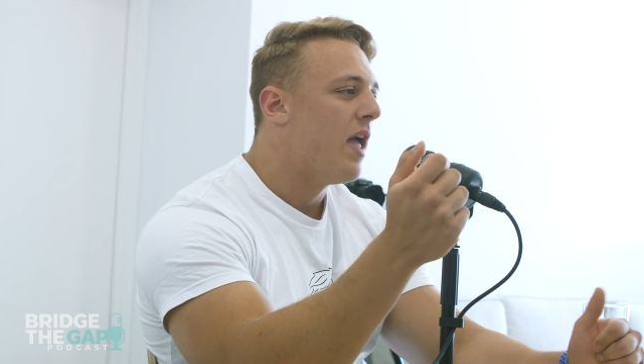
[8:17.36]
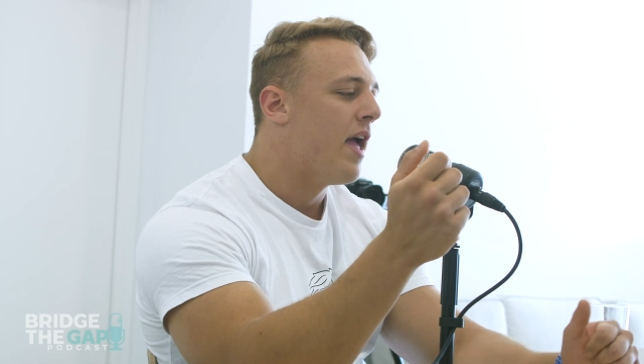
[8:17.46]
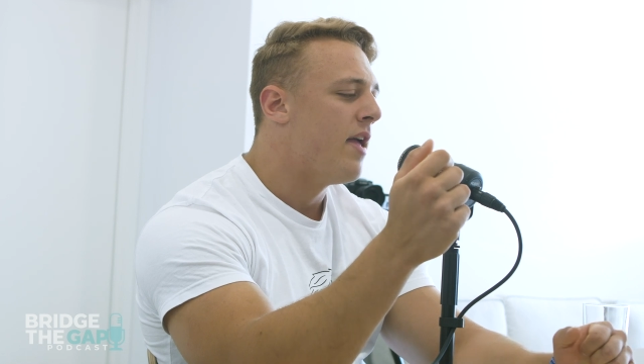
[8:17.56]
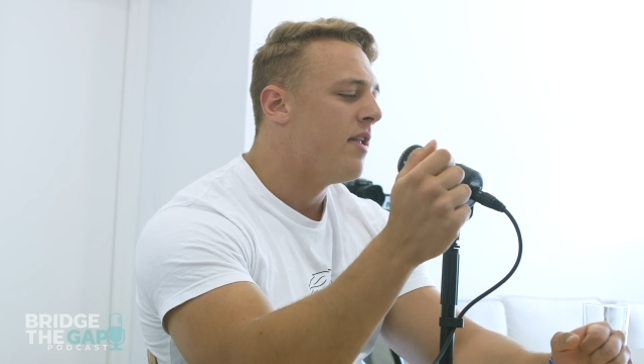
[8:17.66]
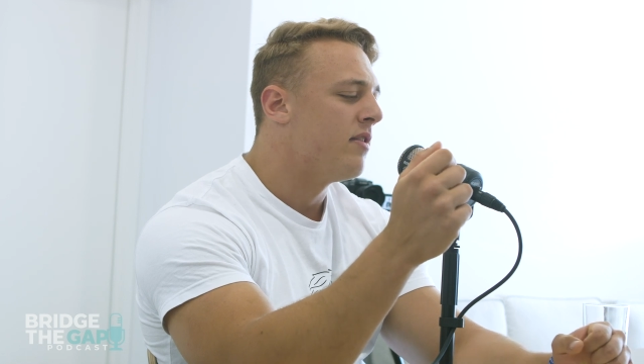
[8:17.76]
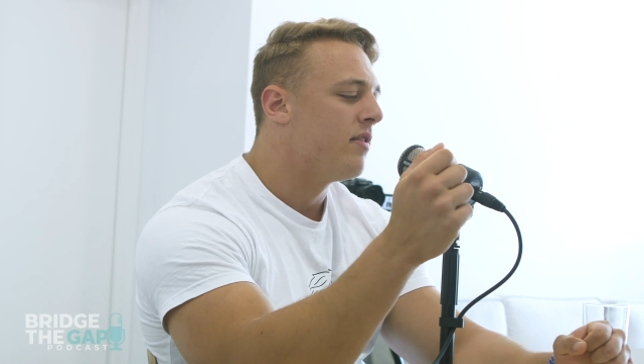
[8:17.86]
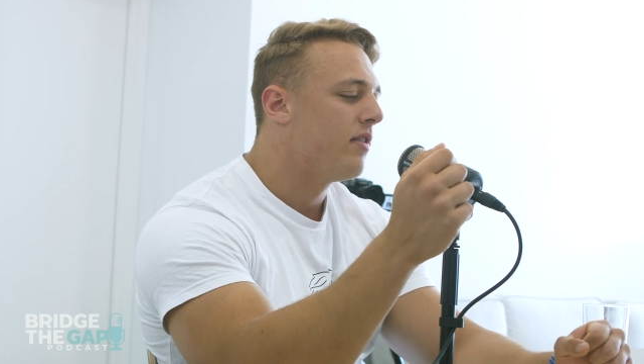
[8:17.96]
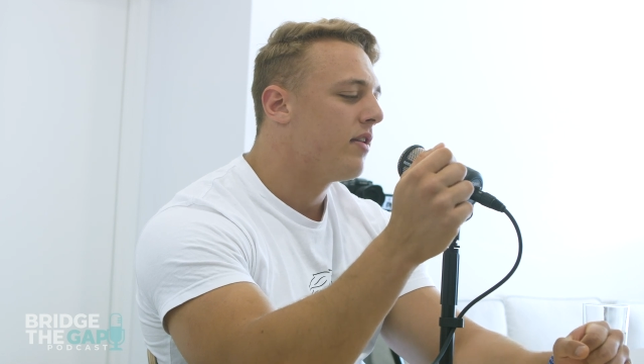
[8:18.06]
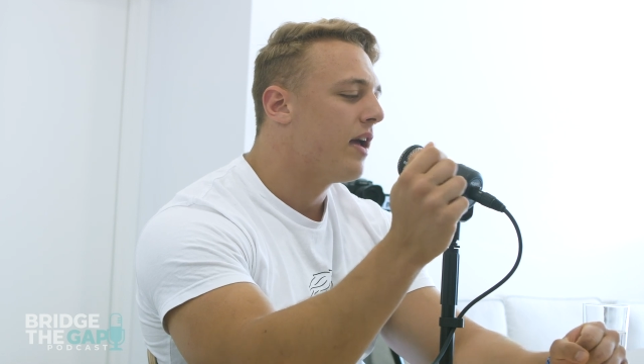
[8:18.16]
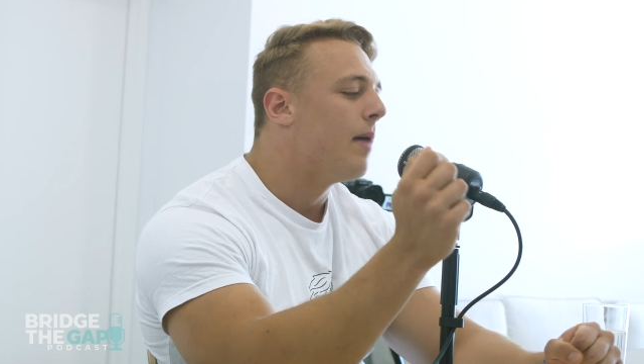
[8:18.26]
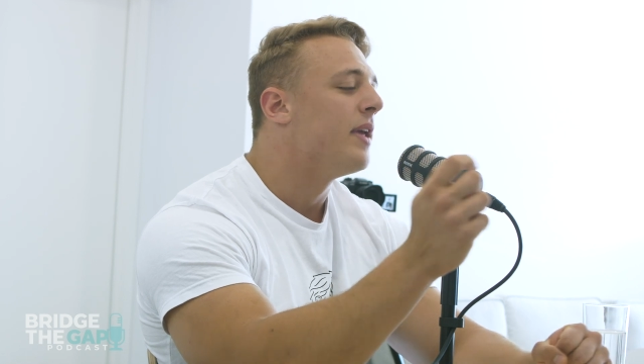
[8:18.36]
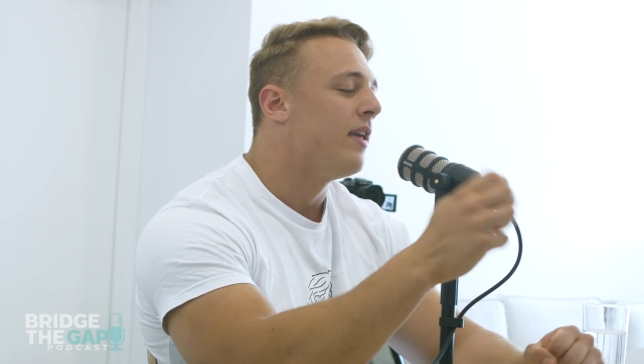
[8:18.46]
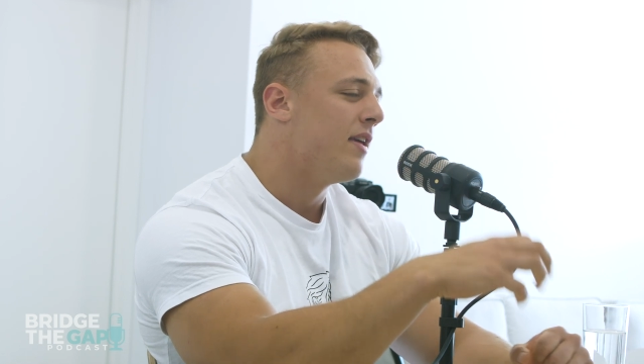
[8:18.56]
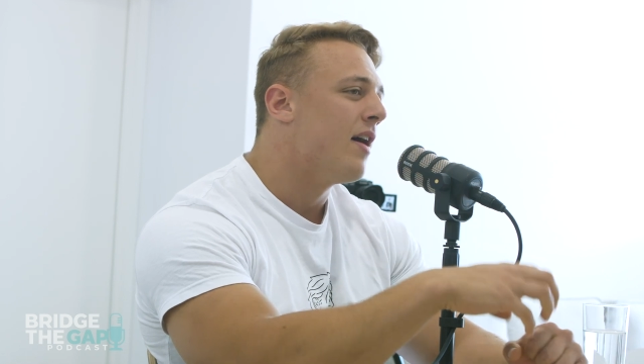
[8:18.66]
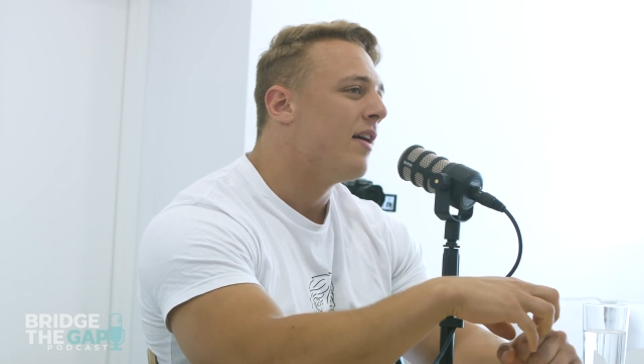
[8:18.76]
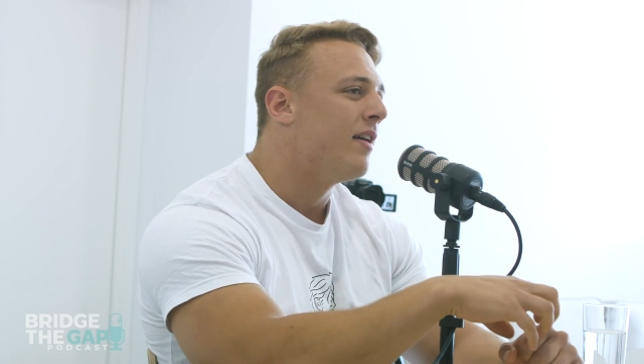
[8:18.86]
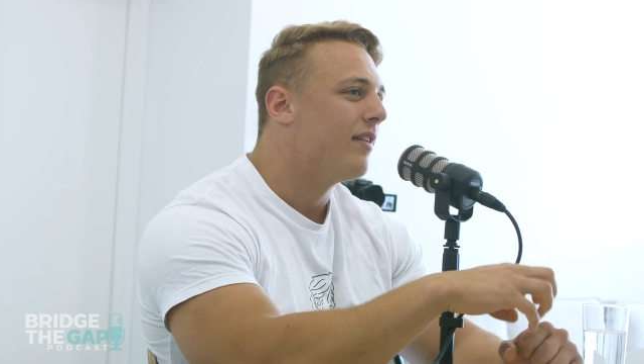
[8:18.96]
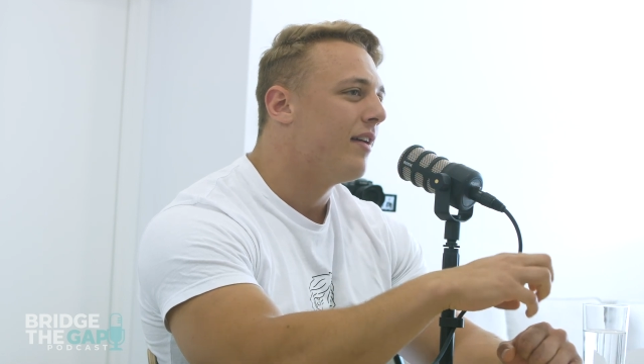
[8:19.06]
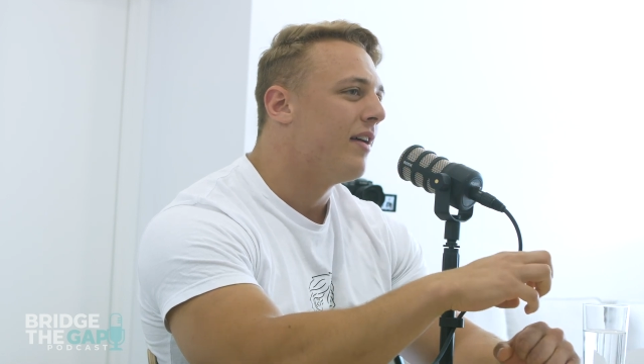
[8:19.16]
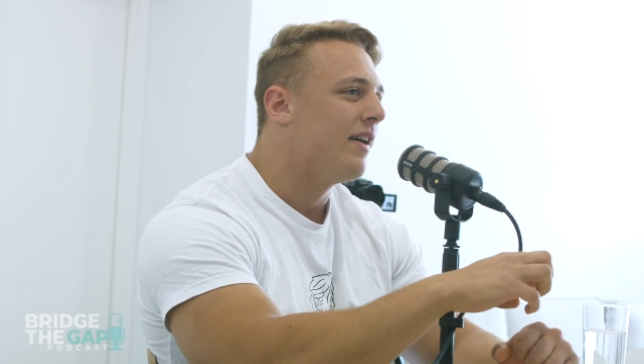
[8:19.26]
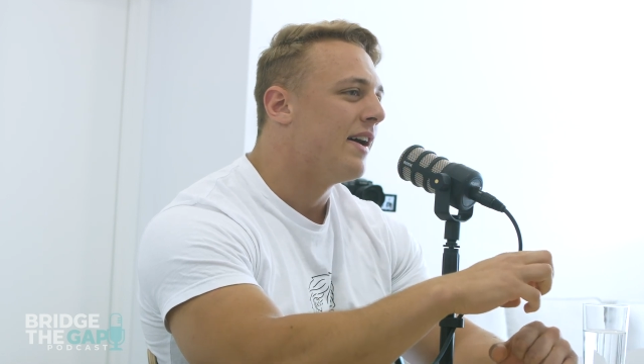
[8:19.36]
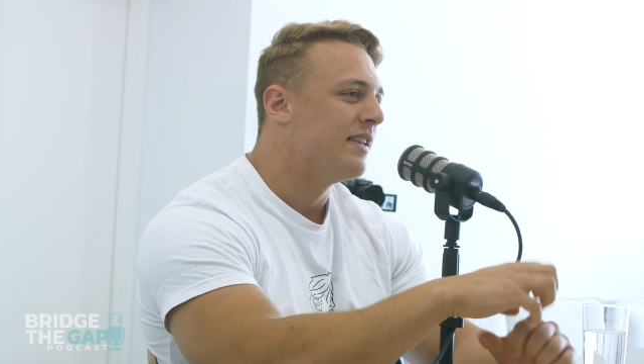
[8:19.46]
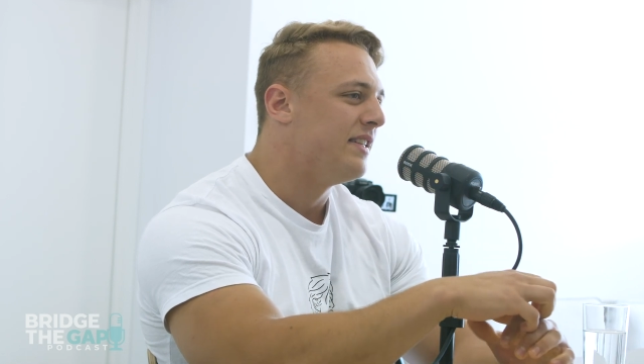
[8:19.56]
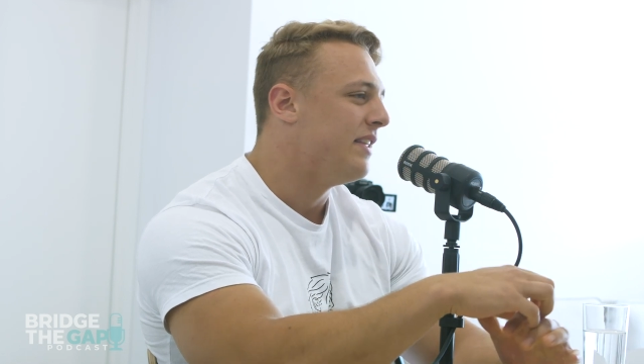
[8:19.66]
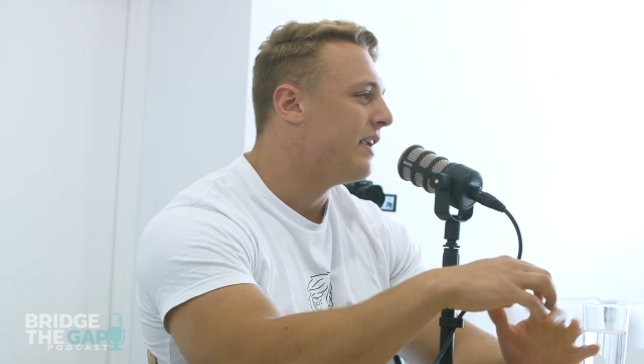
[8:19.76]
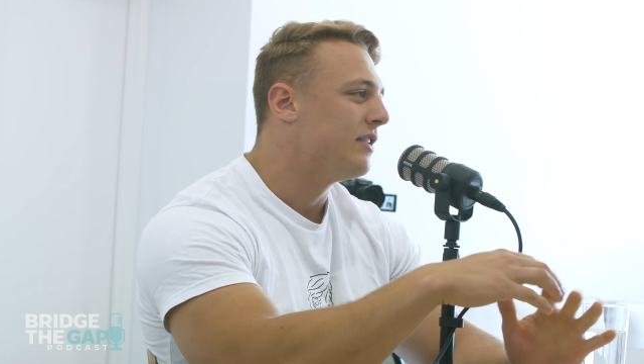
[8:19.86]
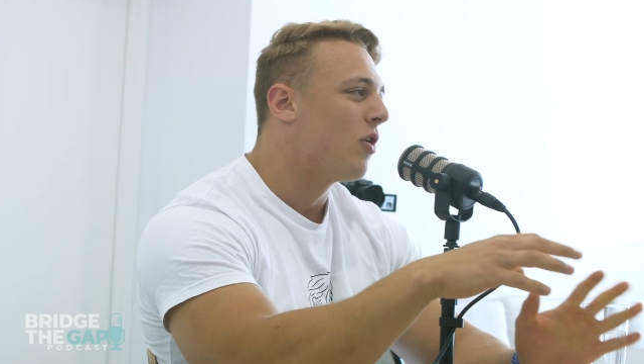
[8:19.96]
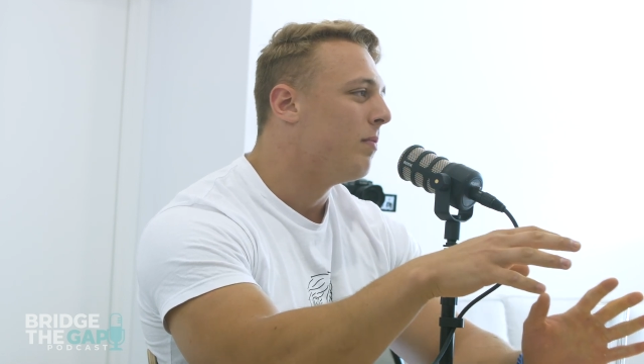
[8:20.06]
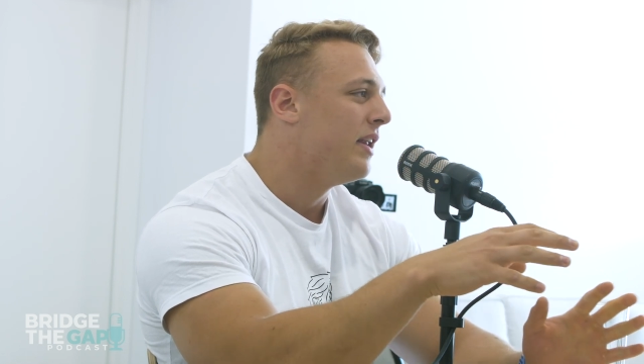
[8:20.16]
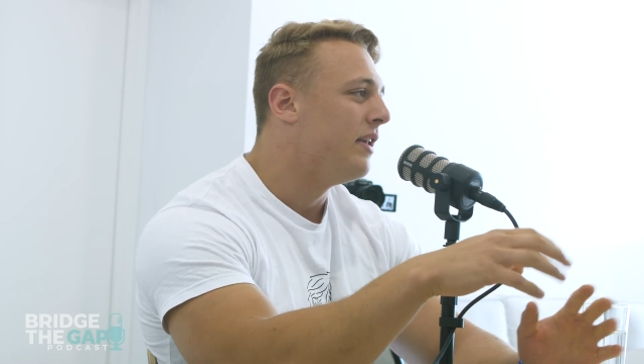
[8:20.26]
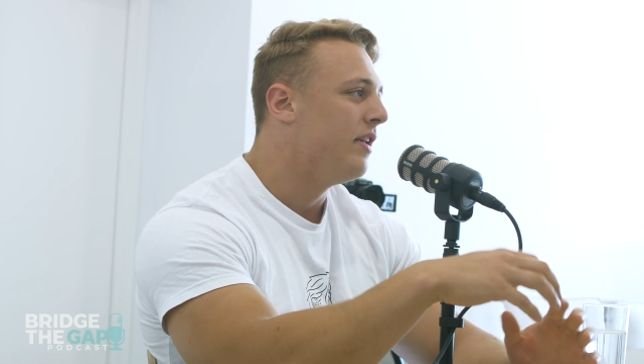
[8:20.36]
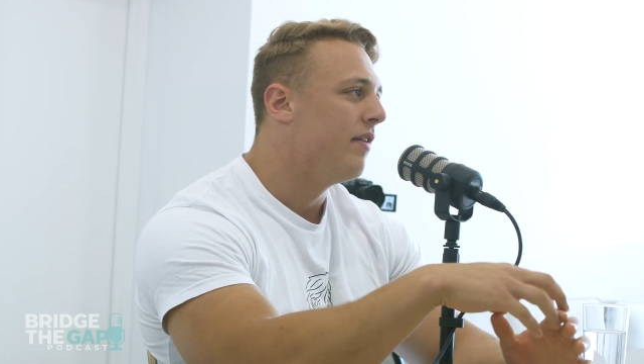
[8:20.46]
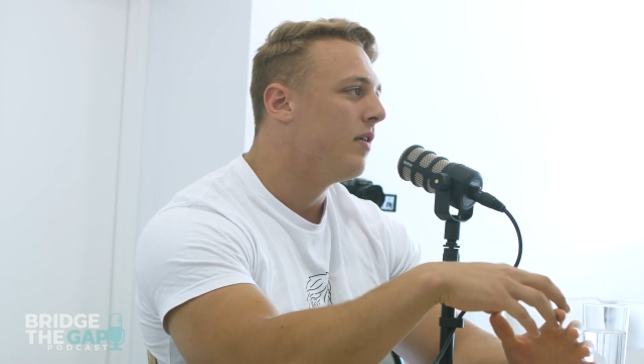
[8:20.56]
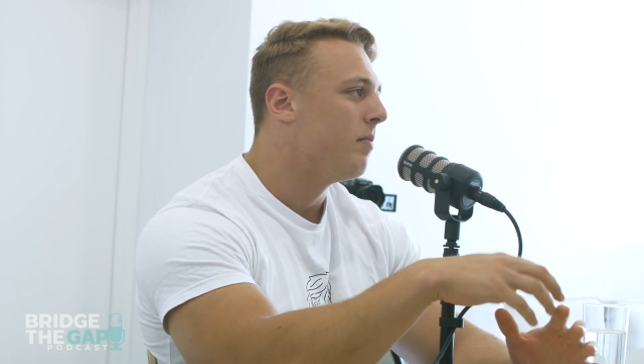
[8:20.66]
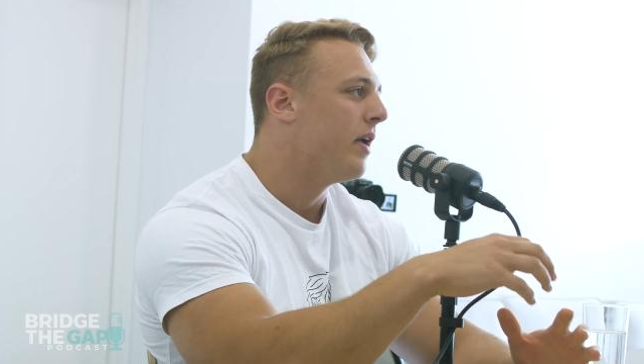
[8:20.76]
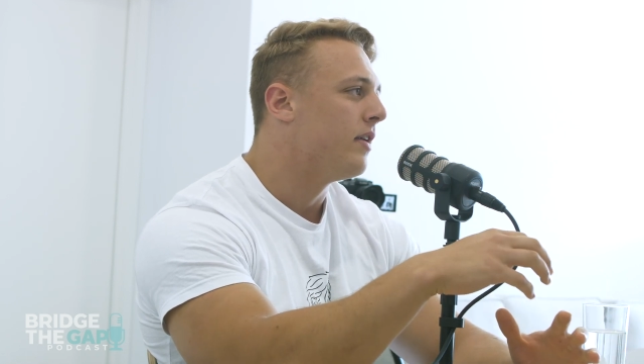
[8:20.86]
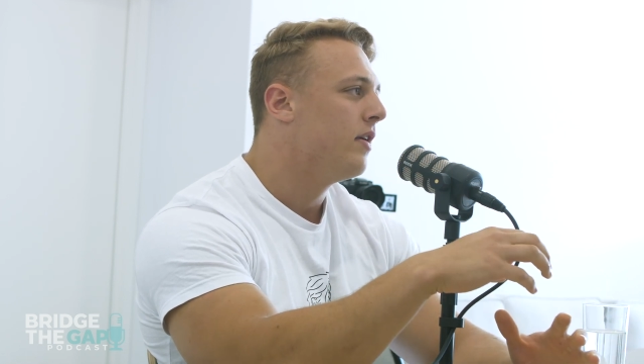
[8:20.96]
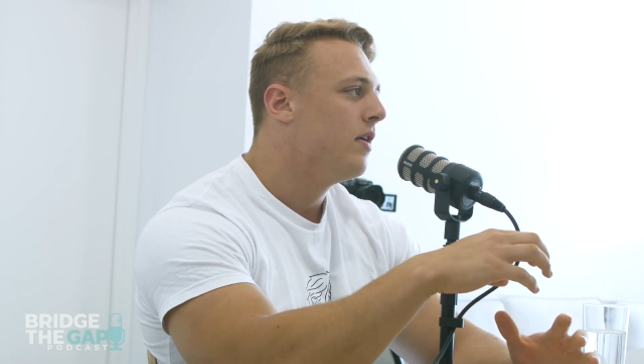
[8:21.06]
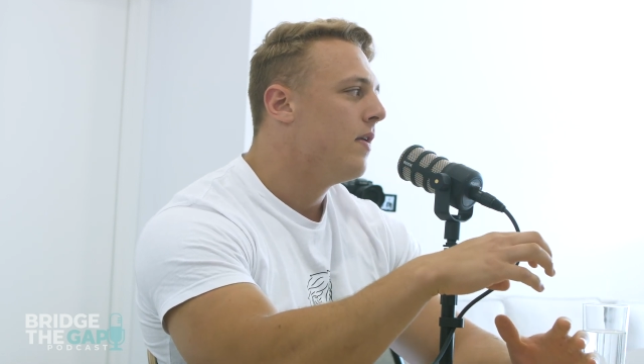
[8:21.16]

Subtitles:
And coming here, I see that it's completely different, but